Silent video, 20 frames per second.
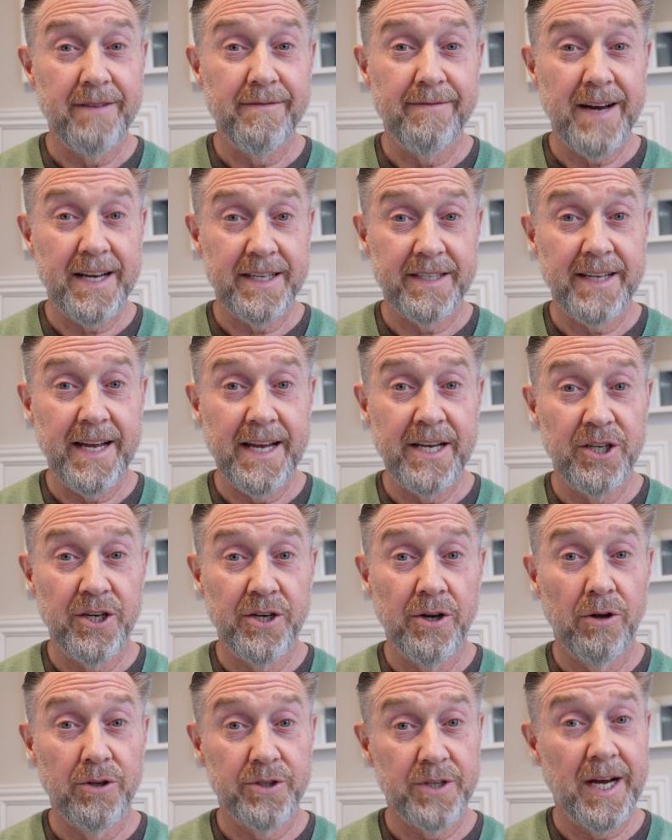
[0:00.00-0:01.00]
Invest Engine
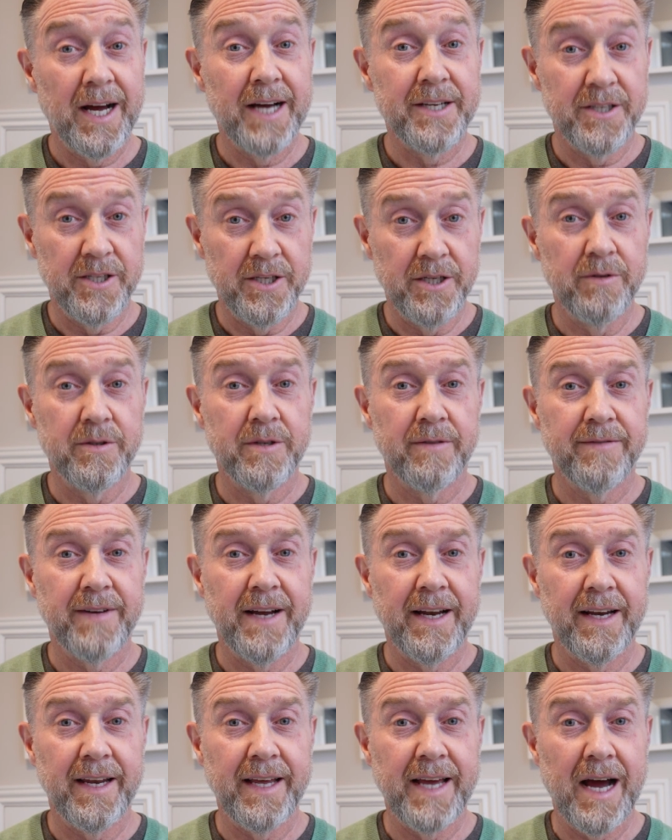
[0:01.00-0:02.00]
also has a
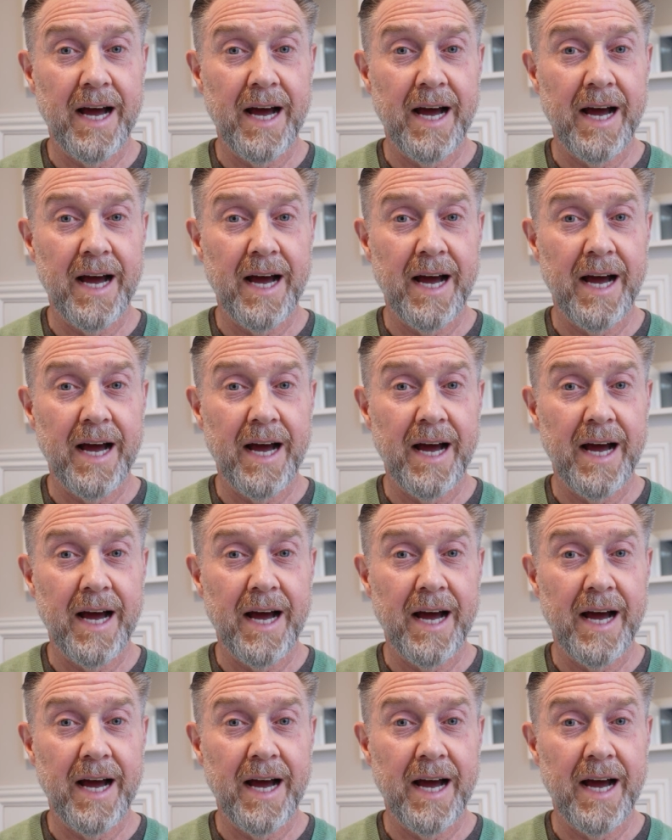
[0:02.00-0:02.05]
user-friendly